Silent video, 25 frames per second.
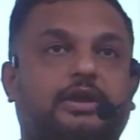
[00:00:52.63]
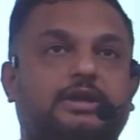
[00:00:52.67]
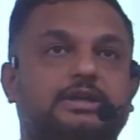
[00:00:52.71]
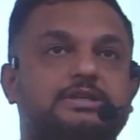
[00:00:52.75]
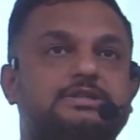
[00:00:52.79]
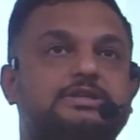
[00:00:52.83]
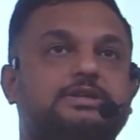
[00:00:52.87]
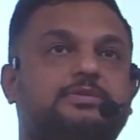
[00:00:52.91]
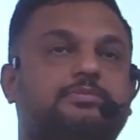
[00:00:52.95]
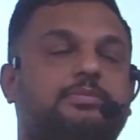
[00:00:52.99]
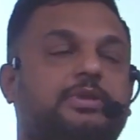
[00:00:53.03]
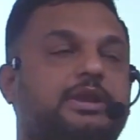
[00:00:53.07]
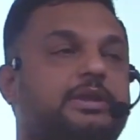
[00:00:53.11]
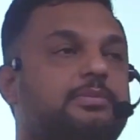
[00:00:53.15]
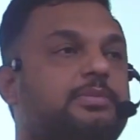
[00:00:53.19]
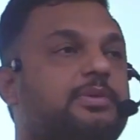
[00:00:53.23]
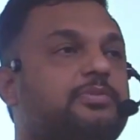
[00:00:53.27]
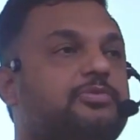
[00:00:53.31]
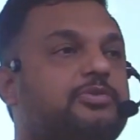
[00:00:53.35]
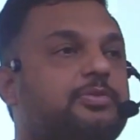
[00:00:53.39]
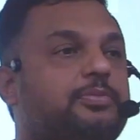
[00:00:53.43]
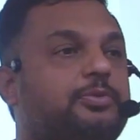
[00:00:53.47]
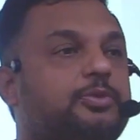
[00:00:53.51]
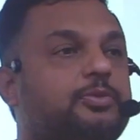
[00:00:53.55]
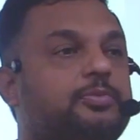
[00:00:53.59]
Is it minimum
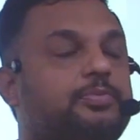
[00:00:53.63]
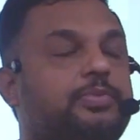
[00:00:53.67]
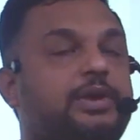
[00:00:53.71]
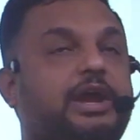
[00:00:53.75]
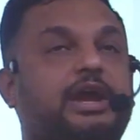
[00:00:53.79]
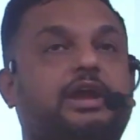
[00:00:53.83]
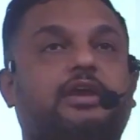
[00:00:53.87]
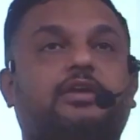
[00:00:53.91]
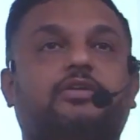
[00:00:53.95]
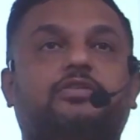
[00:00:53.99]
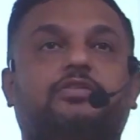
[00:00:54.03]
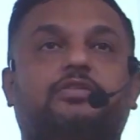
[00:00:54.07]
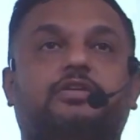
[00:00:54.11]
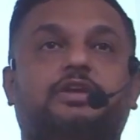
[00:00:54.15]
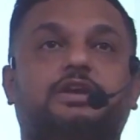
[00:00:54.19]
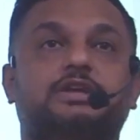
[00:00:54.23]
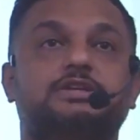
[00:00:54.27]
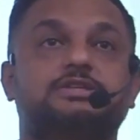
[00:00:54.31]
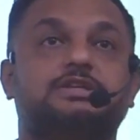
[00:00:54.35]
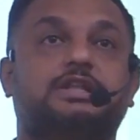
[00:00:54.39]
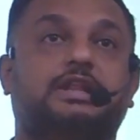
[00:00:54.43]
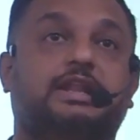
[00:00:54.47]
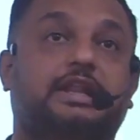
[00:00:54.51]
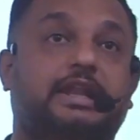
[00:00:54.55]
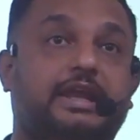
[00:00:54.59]
support price
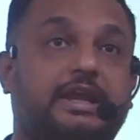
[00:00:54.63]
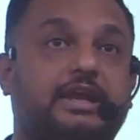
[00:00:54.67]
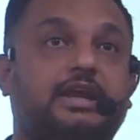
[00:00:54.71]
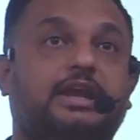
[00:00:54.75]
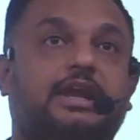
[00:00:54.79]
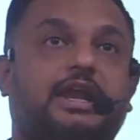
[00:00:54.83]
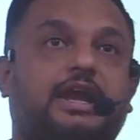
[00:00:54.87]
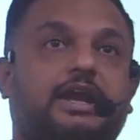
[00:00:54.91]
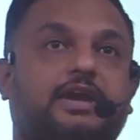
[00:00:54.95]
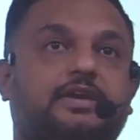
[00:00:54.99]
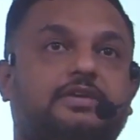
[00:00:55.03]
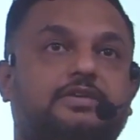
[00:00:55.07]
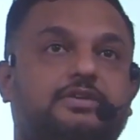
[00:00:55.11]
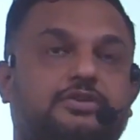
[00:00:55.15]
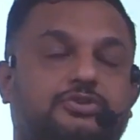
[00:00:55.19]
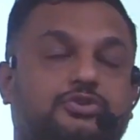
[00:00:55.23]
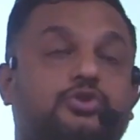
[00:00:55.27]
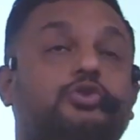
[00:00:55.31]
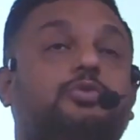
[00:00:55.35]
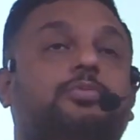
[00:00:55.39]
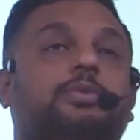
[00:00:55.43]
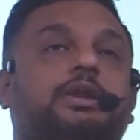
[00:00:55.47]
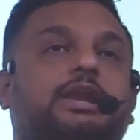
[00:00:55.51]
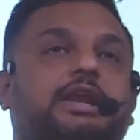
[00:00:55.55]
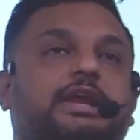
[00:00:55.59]
is legalized,
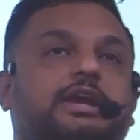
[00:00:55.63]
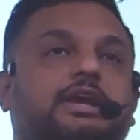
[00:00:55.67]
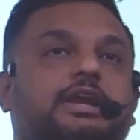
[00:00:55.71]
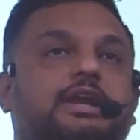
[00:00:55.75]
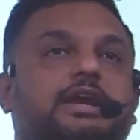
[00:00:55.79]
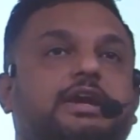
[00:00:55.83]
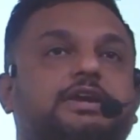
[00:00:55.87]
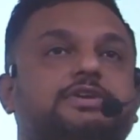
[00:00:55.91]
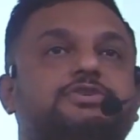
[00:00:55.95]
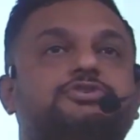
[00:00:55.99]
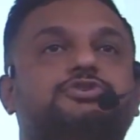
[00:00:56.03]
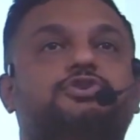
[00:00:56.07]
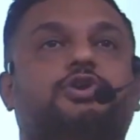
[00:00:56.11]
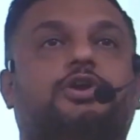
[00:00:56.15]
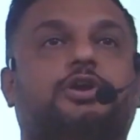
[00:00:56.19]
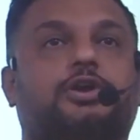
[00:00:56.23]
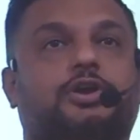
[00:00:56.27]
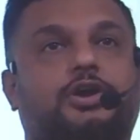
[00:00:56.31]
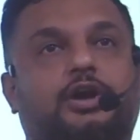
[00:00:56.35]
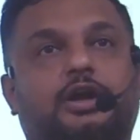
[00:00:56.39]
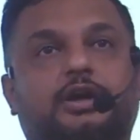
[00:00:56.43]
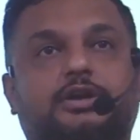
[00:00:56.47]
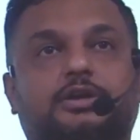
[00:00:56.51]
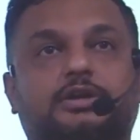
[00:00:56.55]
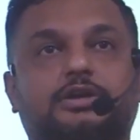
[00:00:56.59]
should be legalized or
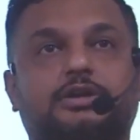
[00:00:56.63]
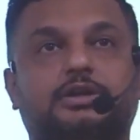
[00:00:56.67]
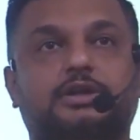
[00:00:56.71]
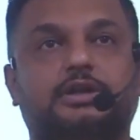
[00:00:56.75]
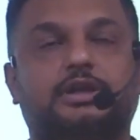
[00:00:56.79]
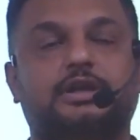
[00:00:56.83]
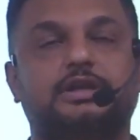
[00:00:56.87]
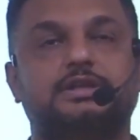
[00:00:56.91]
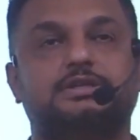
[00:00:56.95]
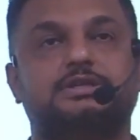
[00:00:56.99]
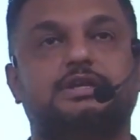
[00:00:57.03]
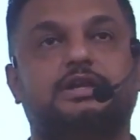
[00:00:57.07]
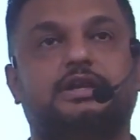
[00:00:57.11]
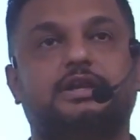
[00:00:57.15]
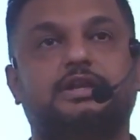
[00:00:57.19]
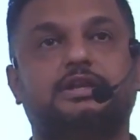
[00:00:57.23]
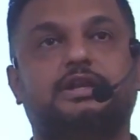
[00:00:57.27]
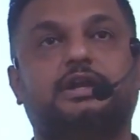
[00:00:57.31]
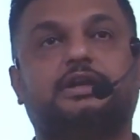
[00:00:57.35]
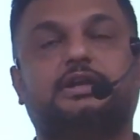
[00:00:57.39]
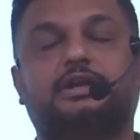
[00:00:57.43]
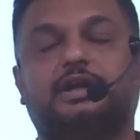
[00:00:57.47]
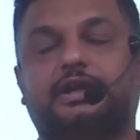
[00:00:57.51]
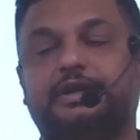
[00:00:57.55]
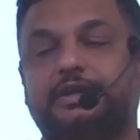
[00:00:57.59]
not? So in
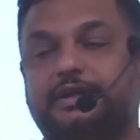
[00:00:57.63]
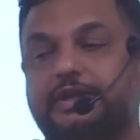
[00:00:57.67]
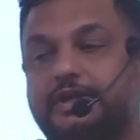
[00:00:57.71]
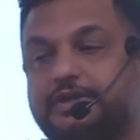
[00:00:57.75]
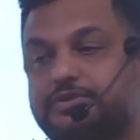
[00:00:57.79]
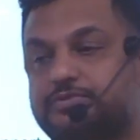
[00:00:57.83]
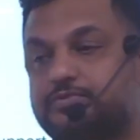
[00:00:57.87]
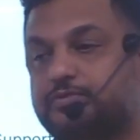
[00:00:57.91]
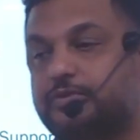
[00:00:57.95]
that context,